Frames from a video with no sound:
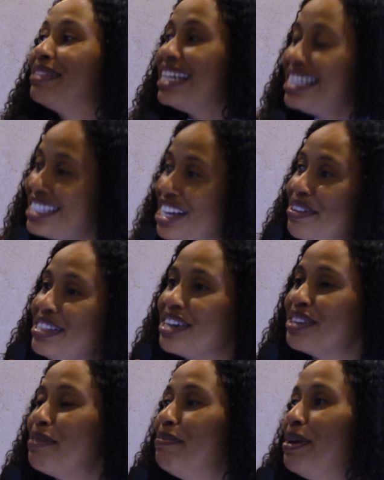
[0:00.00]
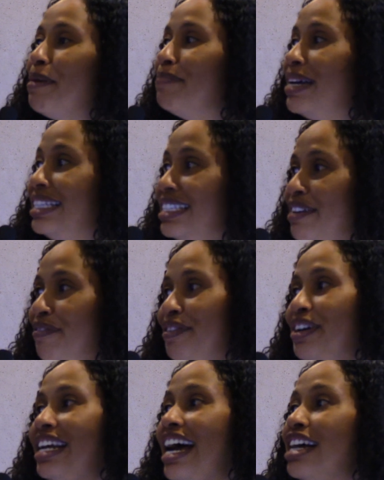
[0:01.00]
This year is going to be a bit
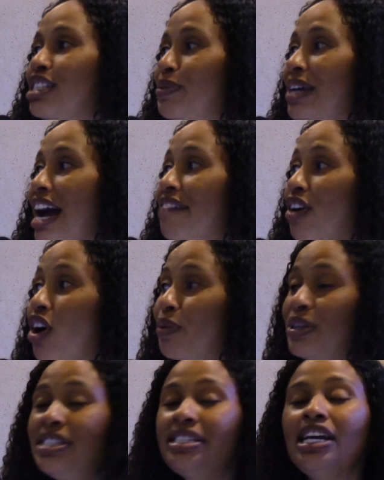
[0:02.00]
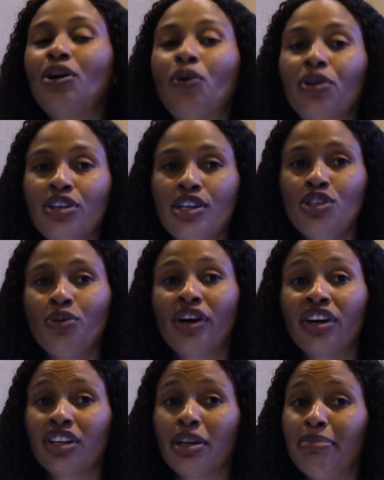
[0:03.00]
different, as we have our stakeholders who
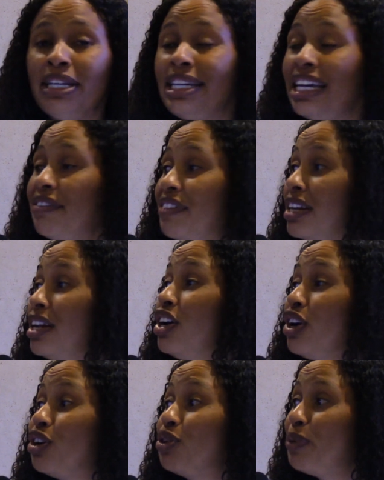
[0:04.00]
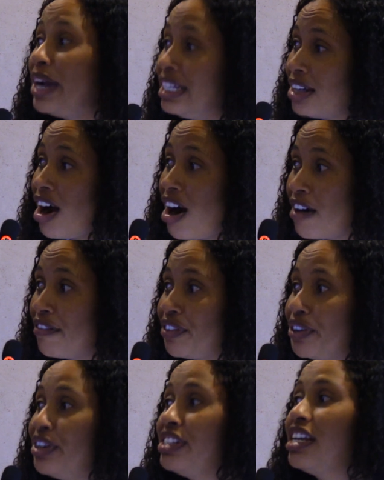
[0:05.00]
are going to be given great
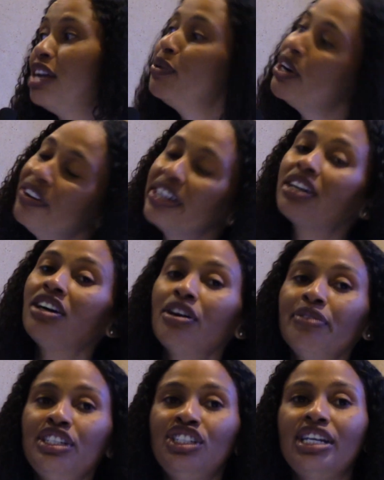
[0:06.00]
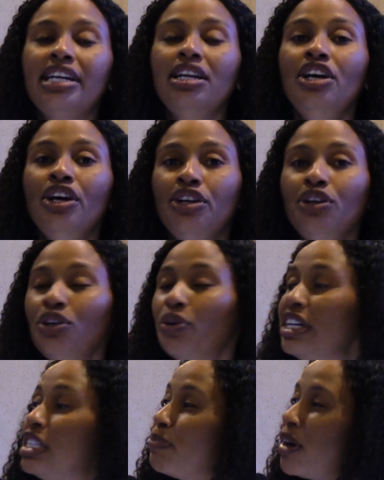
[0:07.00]
offers, and we are encouraging,
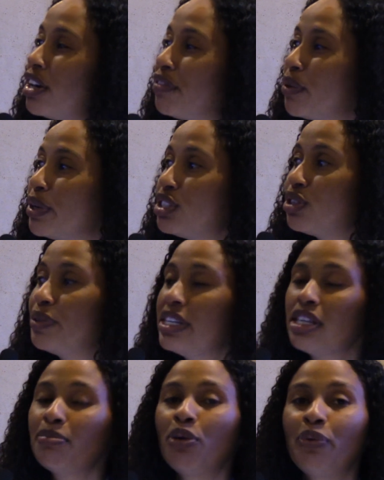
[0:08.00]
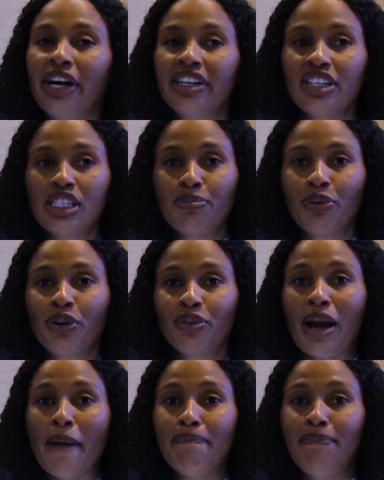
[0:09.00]
it's part of our tourism awareness
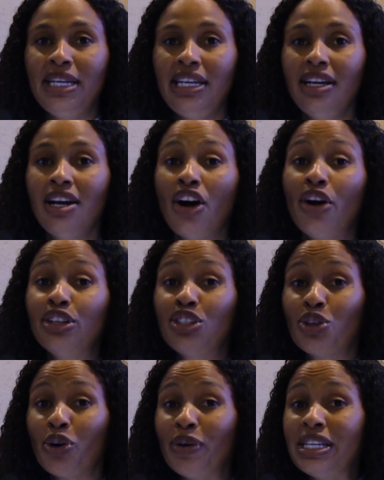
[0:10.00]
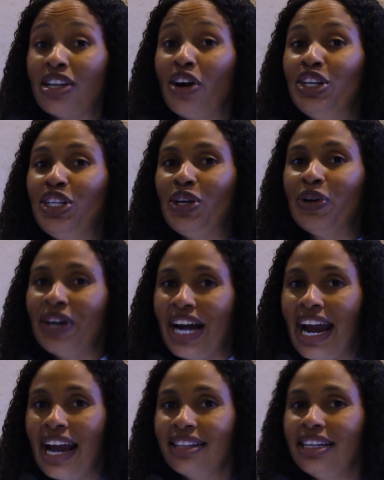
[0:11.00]
program, be a tourist on your
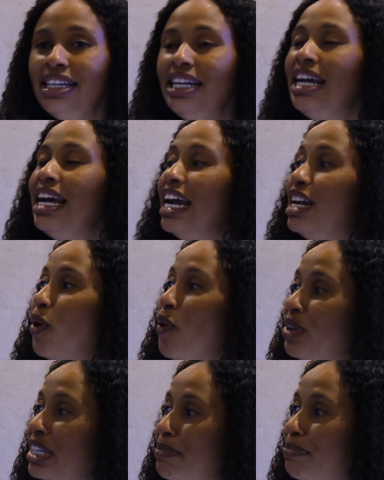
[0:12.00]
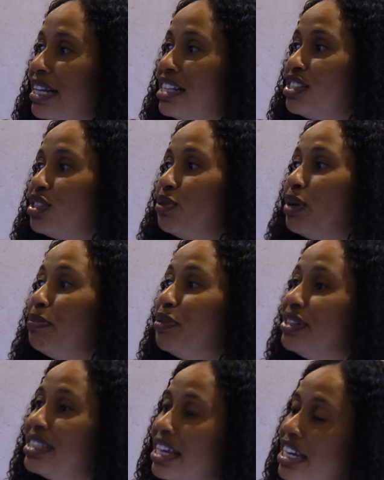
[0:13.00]
island. It only builds the
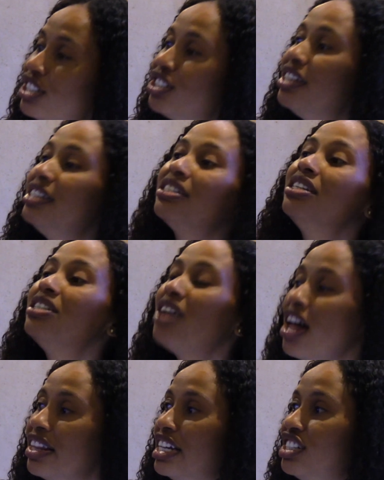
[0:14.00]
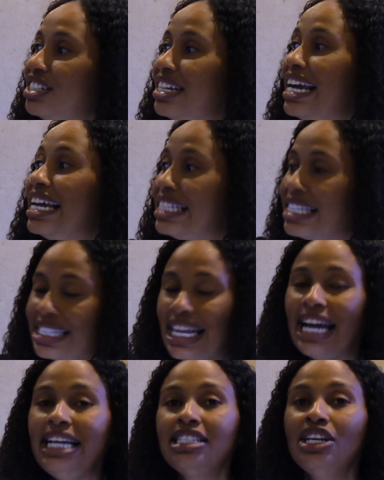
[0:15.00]
reputation, the knowledge, the
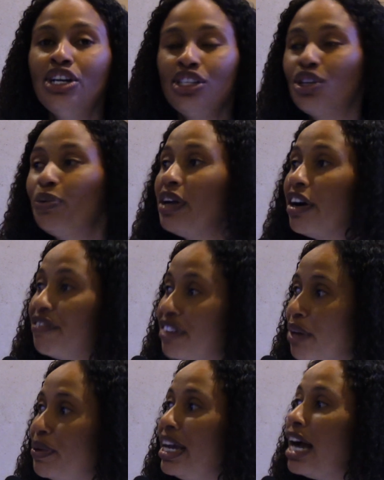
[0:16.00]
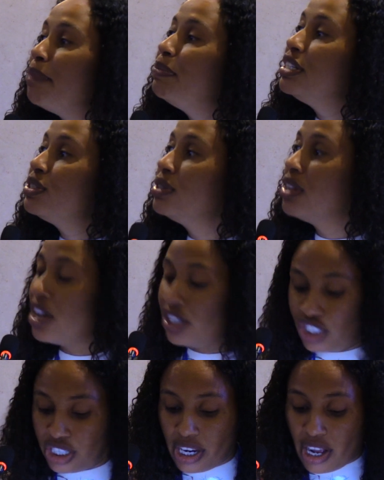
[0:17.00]
insight. So we are very happy to
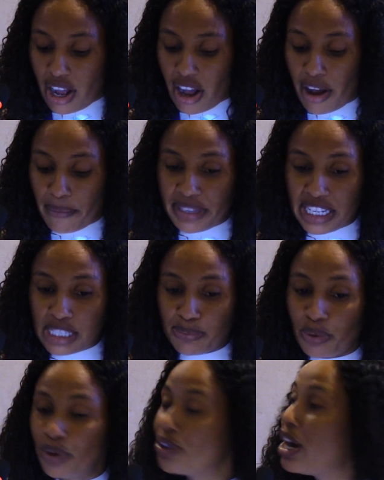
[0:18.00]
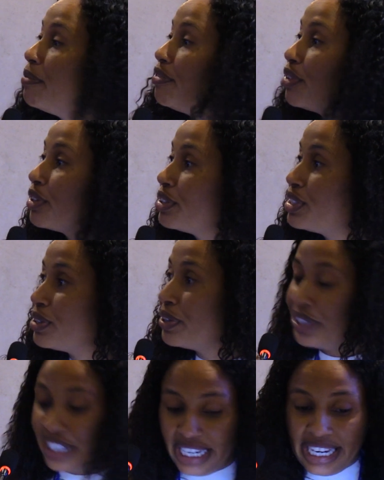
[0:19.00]
launch this program for the
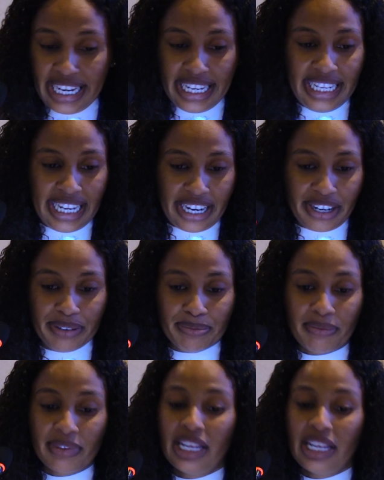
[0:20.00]
3rd year.